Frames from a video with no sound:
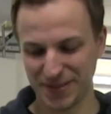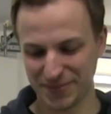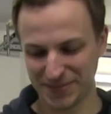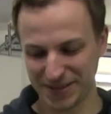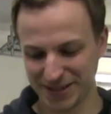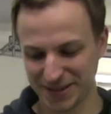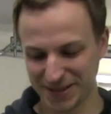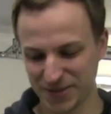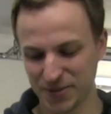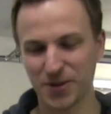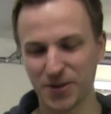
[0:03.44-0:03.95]

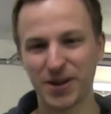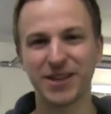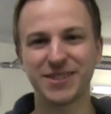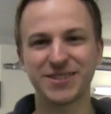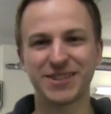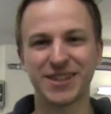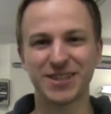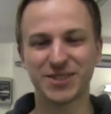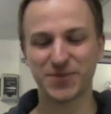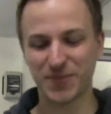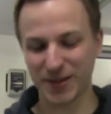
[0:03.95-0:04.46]
I don't know what
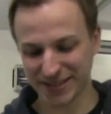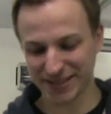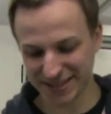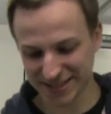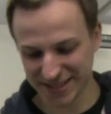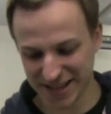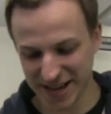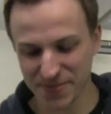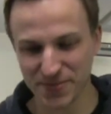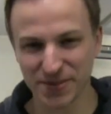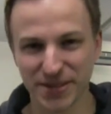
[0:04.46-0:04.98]
else I
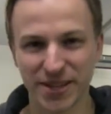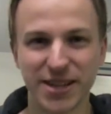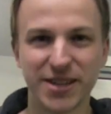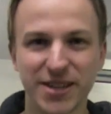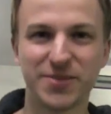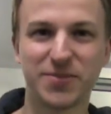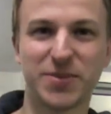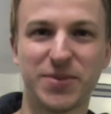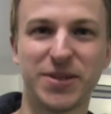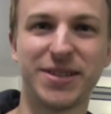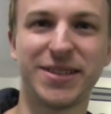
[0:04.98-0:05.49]
expected to happen
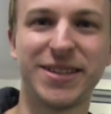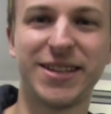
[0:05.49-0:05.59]
there, but